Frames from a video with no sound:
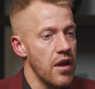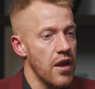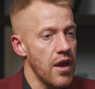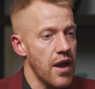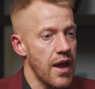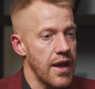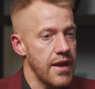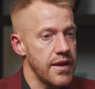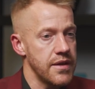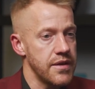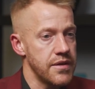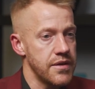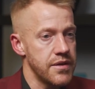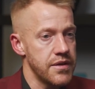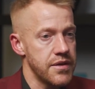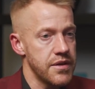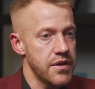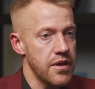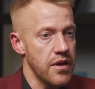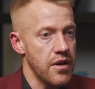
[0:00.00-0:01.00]
And
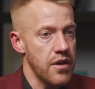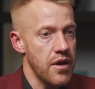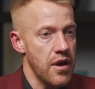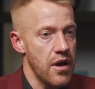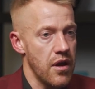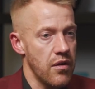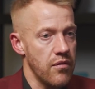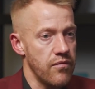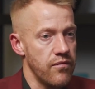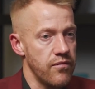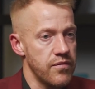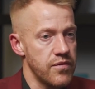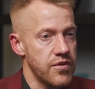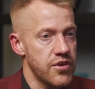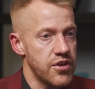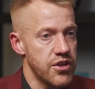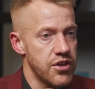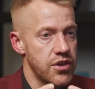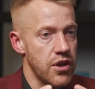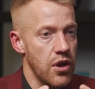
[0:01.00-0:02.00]
I'm
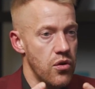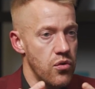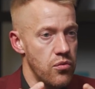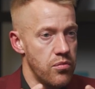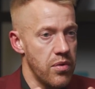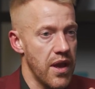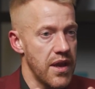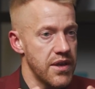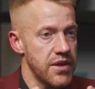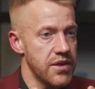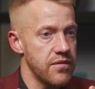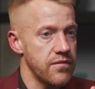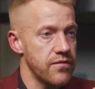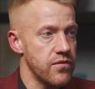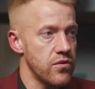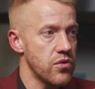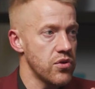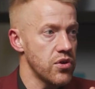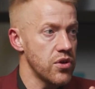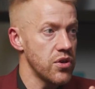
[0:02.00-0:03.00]
so blessed and
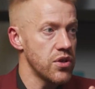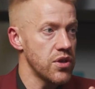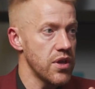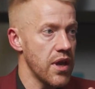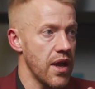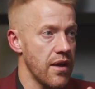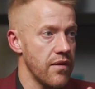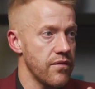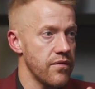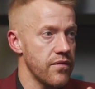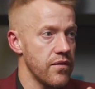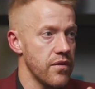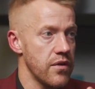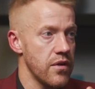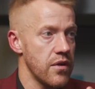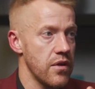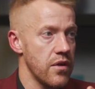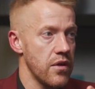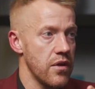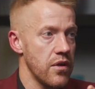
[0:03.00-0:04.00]
fortunate to have
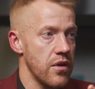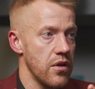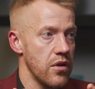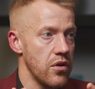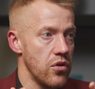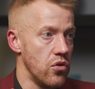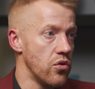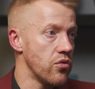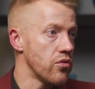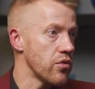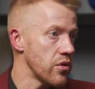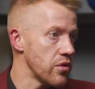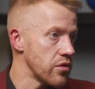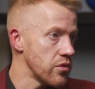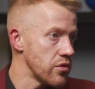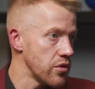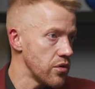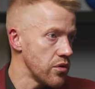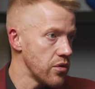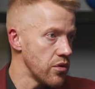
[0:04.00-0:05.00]
Laura,
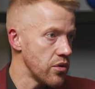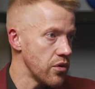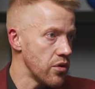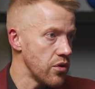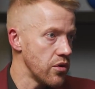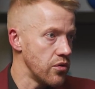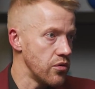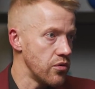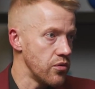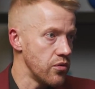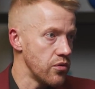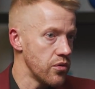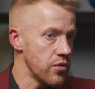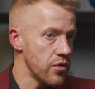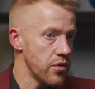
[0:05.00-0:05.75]
who